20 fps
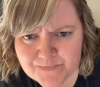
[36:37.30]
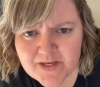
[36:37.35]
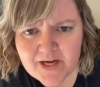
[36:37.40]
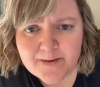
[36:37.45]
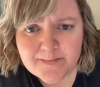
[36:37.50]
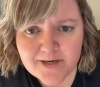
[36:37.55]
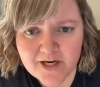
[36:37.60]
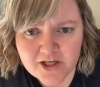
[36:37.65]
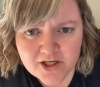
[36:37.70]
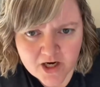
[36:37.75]

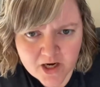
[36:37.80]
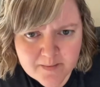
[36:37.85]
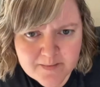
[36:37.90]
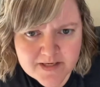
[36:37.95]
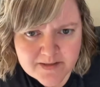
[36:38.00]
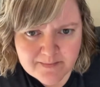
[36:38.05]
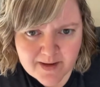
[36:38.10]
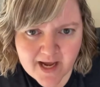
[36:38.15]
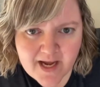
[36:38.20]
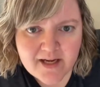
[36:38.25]
I'm not
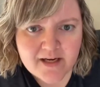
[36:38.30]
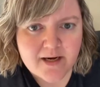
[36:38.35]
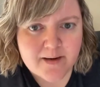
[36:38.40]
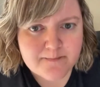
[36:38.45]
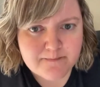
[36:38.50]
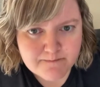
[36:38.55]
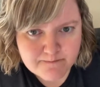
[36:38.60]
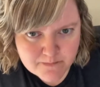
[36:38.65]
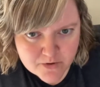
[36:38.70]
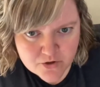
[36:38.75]
coming back,
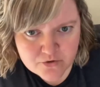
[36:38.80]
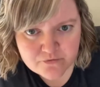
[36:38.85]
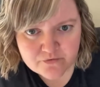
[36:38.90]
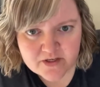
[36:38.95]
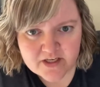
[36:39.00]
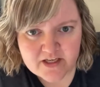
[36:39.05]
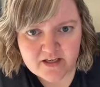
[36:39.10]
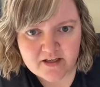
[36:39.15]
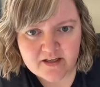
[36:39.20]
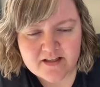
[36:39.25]
I'm
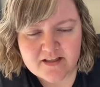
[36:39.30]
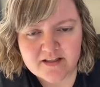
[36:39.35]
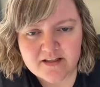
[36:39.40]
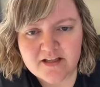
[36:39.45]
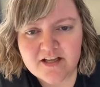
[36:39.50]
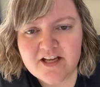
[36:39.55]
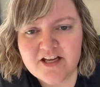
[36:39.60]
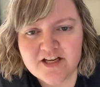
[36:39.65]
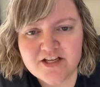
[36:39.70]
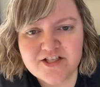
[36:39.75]
moving. And
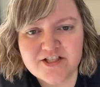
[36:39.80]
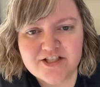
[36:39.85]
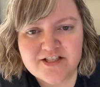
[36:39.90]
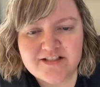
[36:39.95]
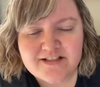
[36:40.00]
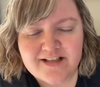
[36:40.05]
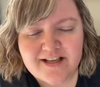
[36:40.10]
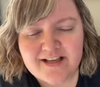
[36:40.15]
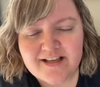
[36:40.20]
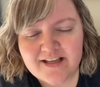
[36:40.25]

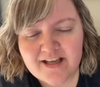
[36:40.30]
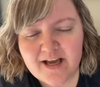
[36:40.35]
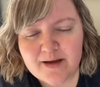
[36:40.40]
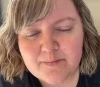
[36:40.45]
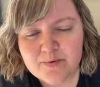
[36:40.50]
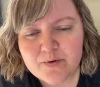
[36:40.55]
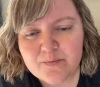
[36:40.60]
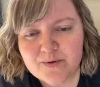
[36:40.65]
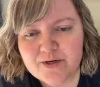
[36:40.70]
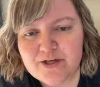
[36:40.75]
she's like, yeah,
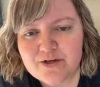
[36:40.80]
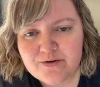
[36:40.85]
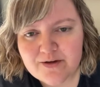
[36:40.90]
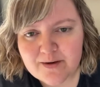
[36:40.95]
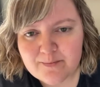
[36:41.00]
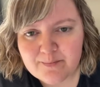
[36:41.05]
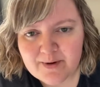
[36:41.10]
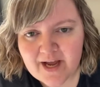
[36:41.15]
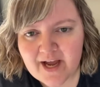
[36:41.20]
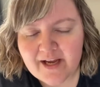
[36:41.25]
but when you
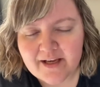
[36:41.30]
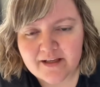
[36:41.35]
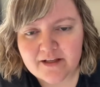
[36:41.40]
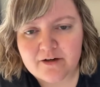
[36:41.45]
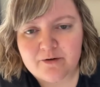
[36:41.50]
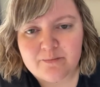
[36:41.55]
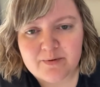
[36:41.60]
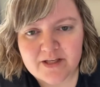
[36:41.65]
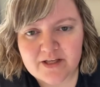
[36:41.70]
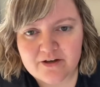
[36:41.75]
get back,
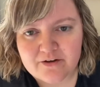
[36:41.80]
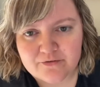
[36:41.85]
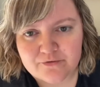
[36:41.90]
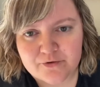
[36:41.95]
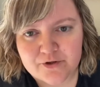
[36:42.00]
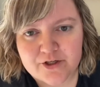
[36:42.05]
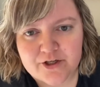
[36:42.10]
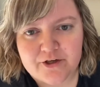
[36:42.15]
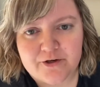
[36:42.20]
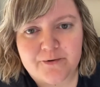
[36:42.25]
it'll be here
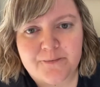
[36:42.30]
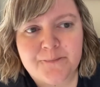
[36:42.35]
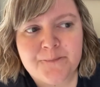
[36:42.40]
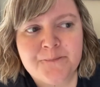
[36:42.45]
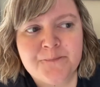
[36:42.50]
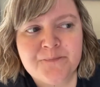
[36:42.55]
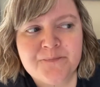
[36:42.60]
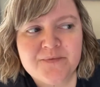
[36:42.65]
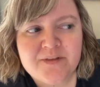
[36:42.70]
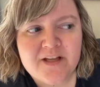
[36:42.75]
for you.
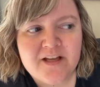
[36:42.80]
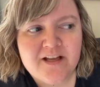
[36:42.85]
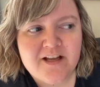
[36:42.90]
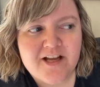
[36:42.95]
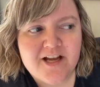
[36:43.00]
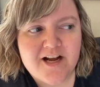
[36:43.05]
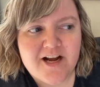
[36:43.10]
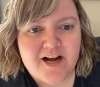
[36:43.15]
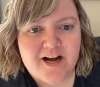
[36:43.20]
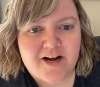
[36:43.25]

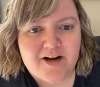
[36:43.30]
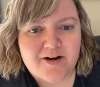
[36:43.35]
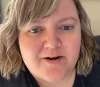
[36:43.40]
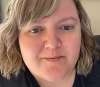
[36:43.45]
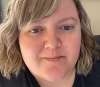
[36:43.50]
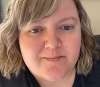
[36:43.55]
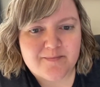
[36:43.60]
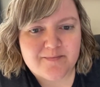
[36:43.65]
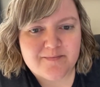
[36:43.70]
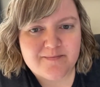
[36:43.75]

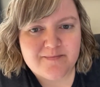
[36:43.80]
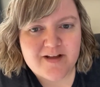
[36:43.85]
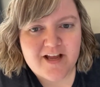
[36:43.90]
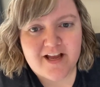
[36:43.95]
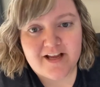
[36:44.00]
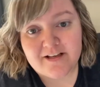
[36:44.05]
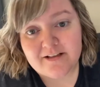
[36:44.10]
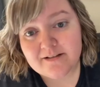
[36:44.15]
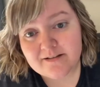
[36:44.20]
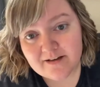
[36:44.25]

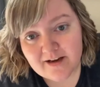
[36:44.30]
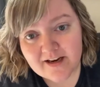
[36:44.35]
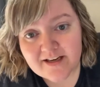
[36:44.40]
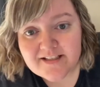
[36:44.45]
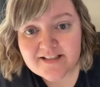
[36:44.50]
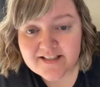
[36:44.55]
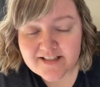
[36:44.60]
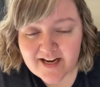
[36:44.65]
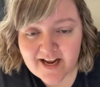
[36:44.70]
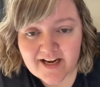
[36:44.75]
And I
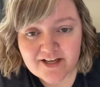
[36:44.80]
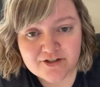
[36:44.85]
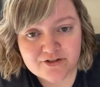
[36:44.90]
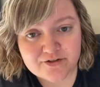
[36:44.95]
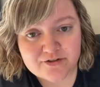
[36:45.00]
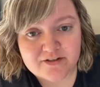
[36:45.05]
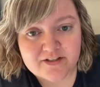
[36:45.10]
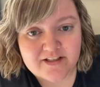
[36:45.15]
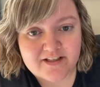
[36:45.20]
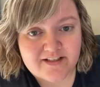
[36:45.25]
did
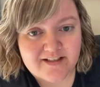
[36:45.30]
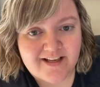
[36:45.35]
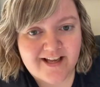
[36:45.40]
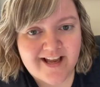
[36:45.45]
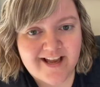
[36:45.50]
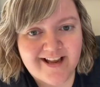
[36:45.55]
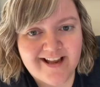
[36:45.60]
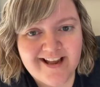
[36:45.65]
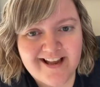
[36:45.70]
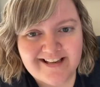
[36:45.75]
actually
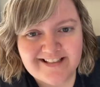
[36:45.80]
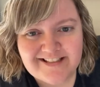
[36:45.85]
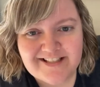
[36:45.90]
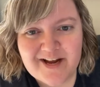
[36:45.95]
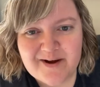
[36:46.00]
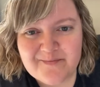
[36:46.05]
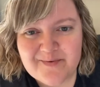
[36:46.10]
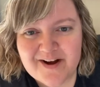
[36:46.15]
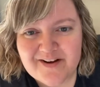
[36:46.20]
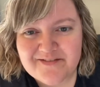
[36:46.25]
end
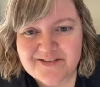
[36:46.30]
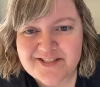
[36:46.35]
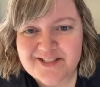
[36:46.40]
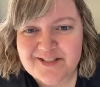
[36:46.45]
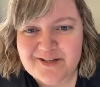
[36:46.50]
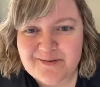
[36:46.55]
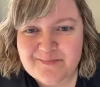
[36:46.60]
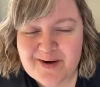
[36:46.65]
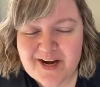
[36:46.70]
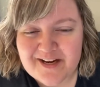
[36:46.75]
up having to
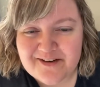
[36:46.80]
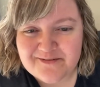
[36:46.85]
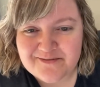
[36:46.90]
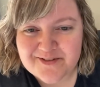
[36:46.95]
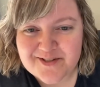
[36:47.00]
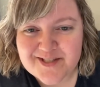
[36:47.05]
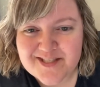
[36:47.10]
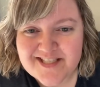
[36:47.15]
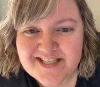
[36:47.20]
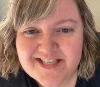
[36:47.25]
go back
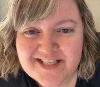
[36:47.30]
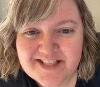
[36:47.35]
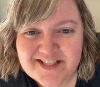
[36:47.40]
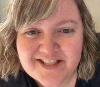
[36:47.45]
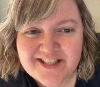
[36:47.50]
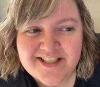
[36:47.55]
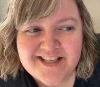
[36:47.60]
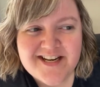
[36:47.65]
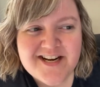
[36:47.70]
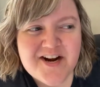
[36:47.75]
for a
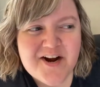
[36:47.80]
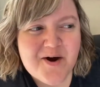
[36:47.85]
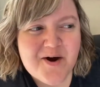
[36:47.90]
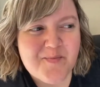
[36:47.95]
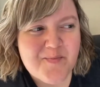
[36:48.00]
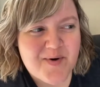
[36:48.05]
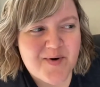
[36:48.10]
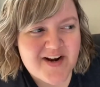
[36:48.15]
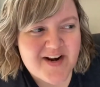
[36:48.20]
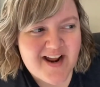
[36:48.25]
year.
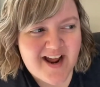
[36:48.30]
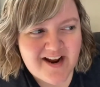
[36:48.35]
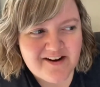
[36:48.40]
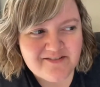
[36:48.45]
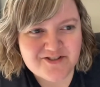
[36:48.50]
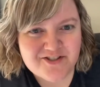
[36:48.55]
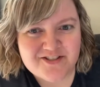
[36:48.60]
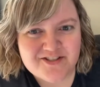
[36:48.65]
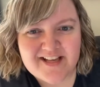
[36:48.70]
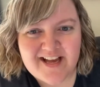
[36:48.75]
But
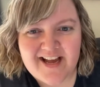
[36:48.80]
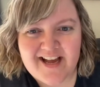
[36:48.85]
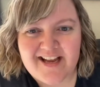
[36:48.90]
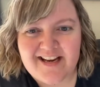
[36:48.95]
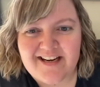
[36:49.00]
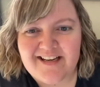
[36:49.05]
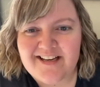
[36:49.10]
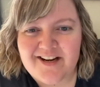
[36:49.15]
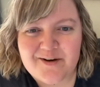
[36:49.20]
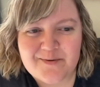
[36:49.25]
after
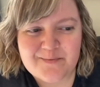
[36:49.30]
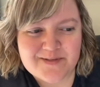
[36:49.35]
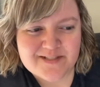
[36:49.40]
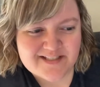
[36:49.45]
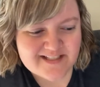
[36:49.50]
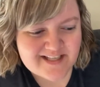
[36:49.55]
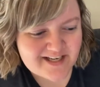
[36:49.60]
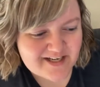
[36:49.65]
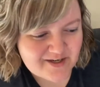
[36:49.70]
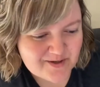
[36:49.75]
that, I
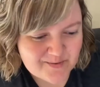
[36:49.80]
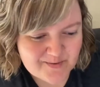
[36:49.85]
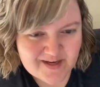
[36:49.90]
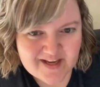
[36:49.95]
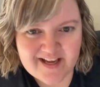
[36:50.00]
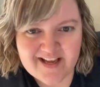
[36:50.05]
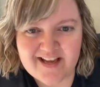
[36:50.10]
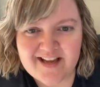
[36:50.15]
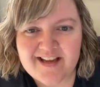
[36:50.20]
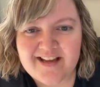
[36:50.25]
was like,
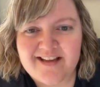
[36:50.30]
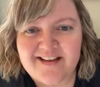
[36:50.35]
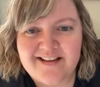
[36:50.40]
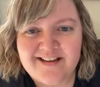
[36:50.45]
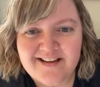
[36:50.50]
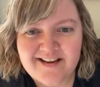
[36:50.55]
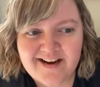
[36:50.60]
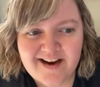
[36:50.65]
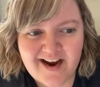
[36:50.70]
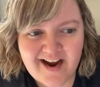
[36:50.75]
okay,
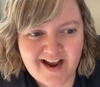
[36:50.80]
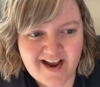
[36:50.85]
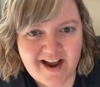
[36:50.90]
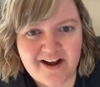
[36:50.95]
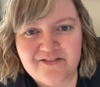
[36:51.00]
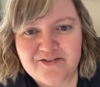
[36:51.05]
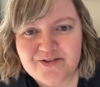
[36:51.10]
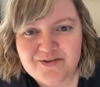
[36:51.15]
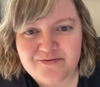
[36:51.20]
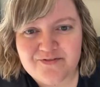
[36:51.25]
I
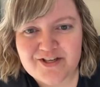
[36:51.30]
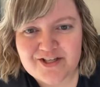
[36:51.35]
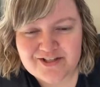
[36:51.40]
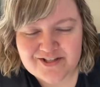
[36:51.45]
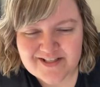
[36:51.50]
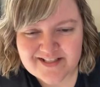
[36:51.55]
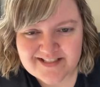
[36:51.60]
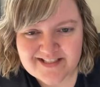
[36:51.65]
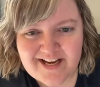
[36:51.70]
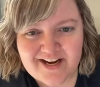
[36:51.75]
have to
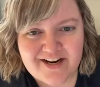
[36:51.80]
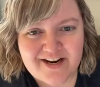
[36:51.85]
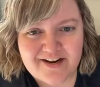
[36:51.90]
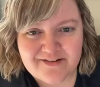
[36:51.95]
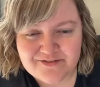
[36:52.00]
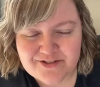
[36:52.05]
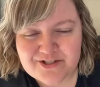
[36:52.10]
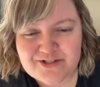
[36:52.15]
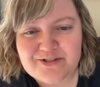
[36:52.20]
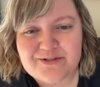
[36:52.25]
figure this out. I
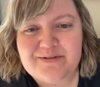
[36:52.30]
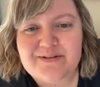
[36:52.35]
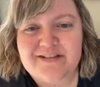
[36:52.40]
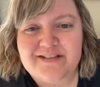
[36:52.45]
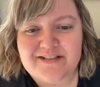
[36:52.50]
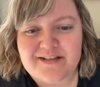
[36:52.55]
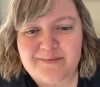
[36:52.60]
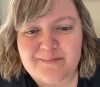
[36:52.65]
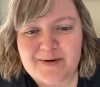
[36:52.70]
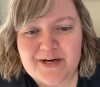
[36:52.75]
have to do
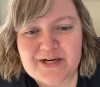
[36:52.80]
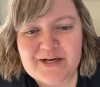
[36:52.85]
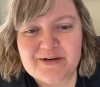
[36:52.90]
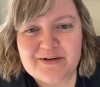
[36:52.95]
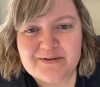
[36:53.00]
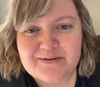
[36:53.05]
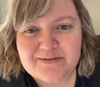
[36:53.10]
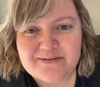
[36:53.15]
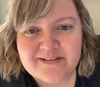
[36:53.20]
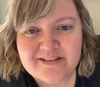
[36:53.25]
this on my
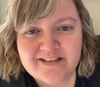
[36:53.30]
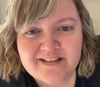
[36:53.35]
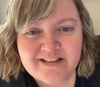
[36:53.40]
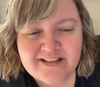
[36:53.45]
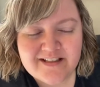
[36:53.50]
own.